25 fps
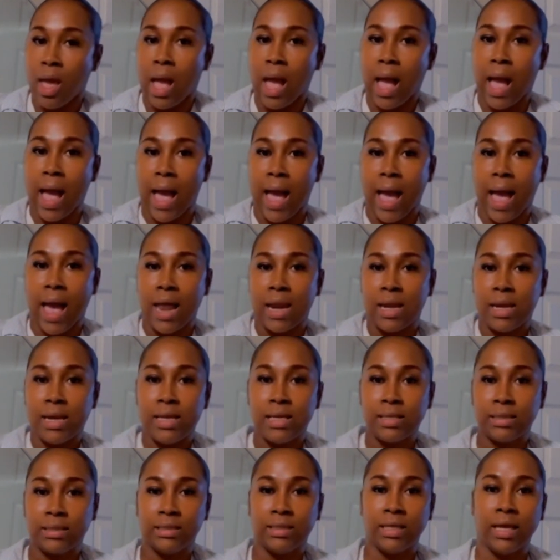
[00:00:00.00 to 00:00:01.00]
And
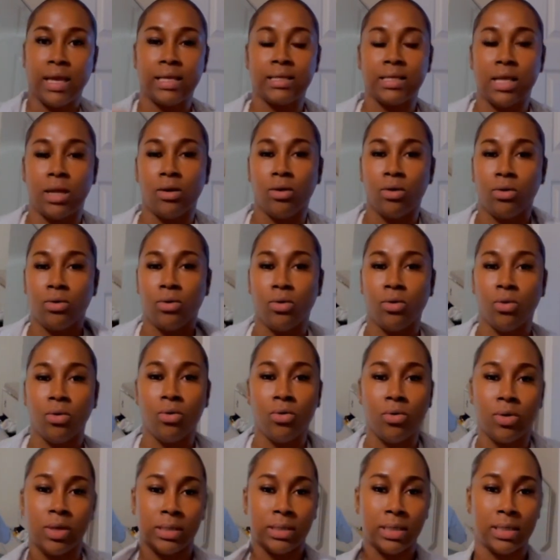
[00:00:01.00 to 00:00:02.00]
these days, I don't know.